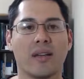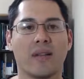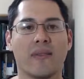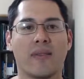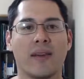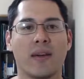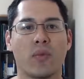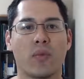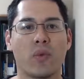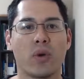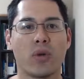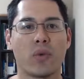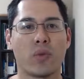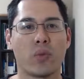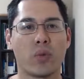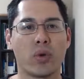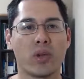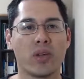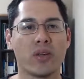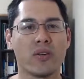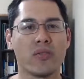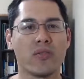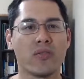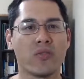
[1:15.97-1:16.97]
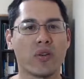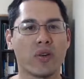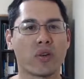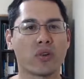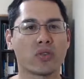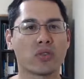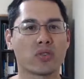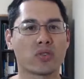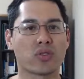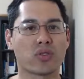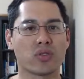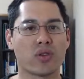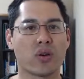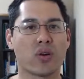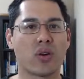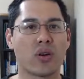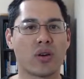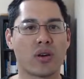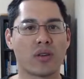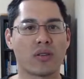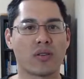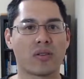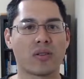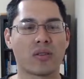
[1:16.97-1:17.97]
that when we first
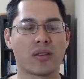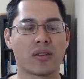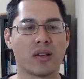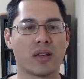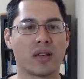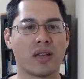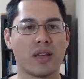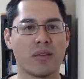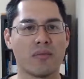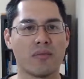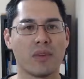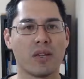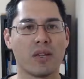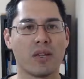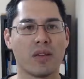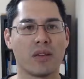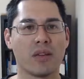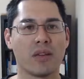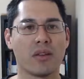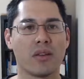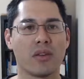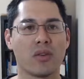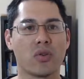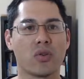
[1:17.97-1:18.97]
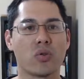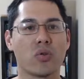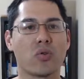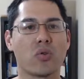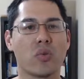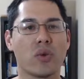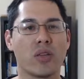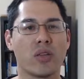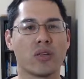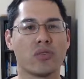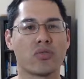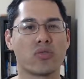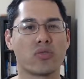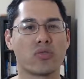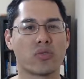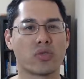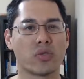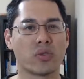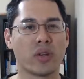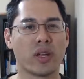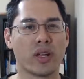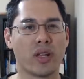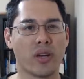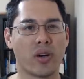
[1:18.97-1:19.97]
start claiming who we
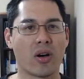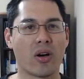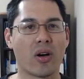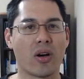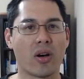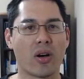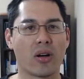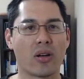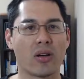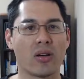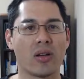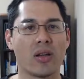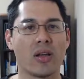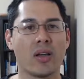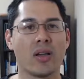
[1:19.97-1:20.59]
truly are,